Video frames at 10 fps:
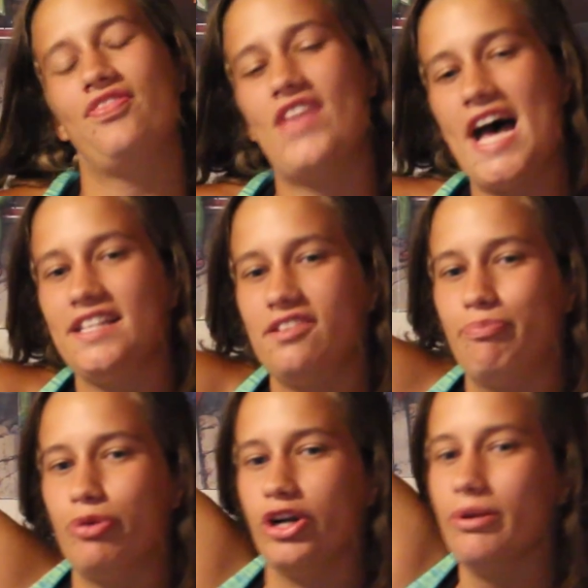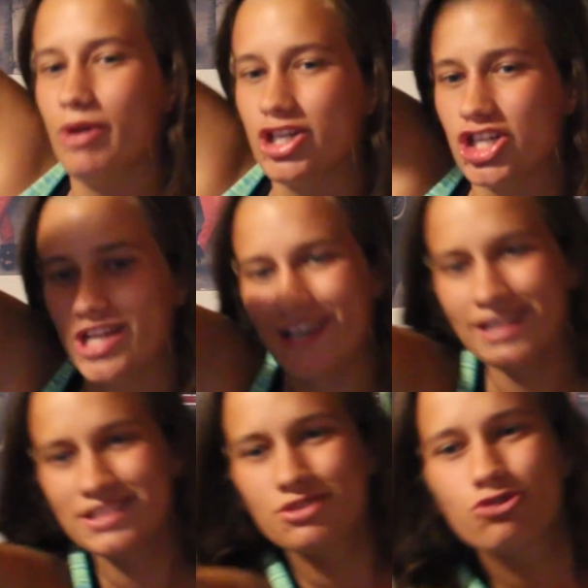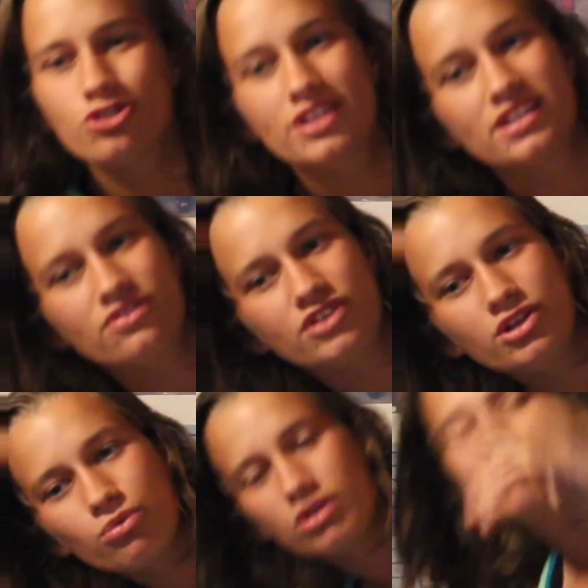That's pretty much it for this video. What